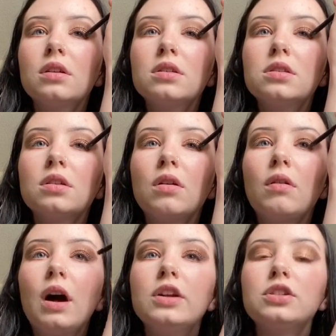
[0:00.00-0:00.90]
So
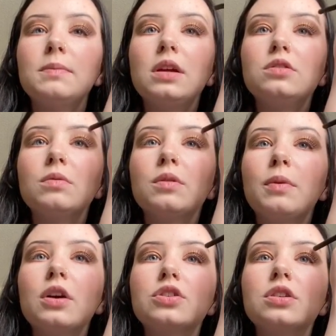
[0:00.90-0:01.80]
I just make do with a
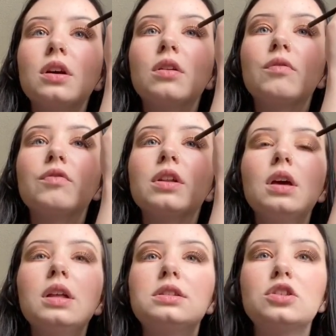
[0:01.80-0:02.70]
brush. I don't feel like
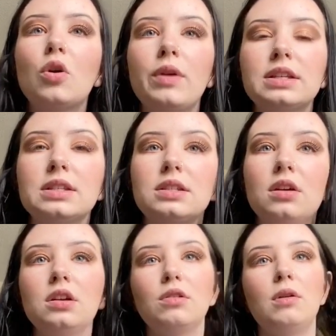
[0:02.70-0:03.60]
it's so
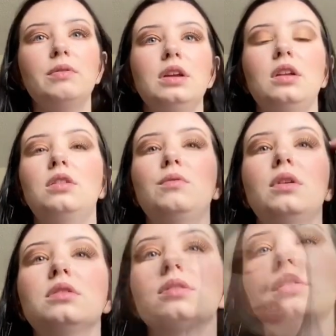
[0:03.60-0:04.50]
necessary to go out and get a new
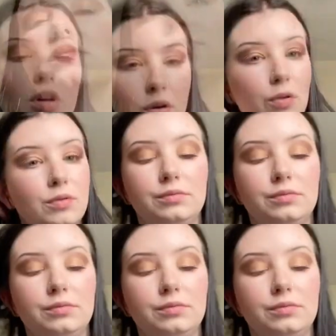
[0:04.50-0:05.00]
one. So